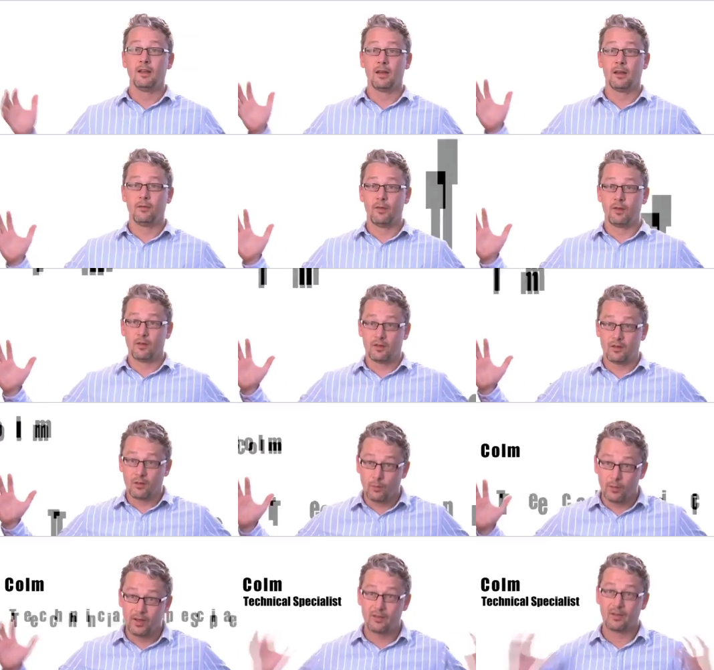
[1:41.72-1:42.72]
Then if you just
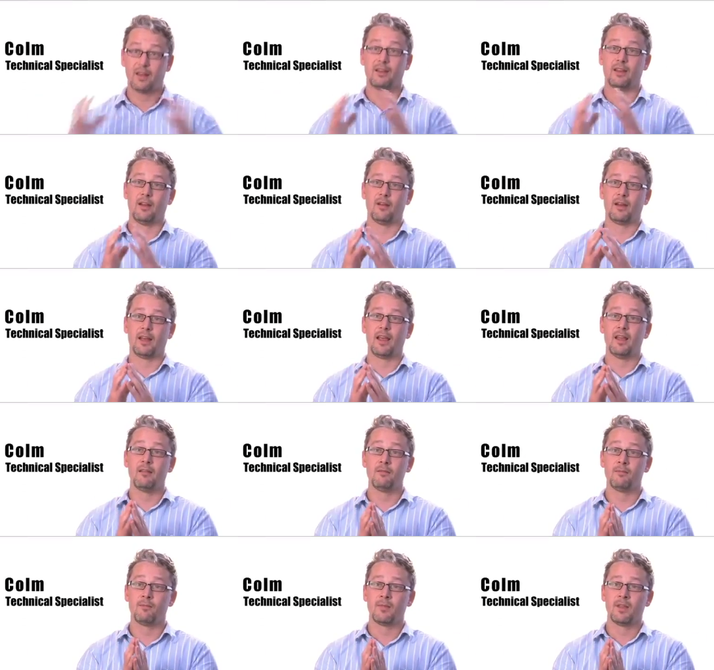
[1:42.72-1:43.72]
squeeze that down
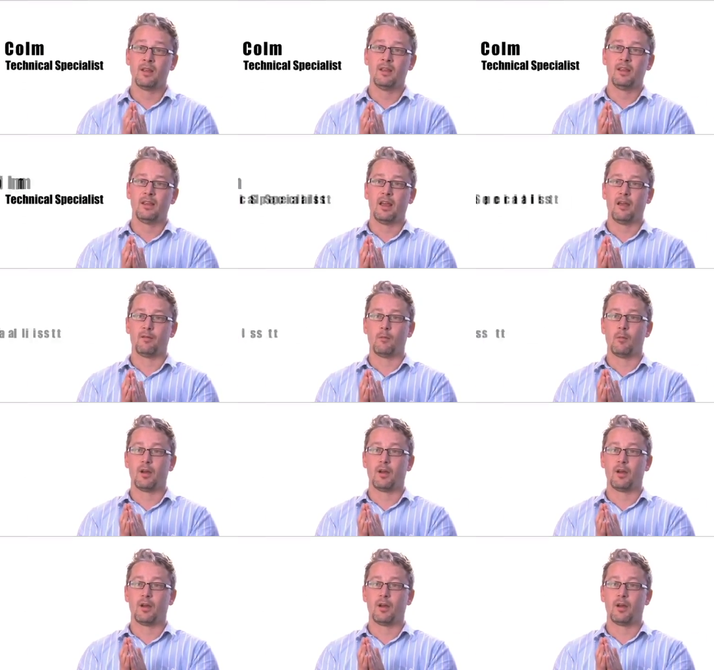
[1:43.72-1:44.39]
again, you have a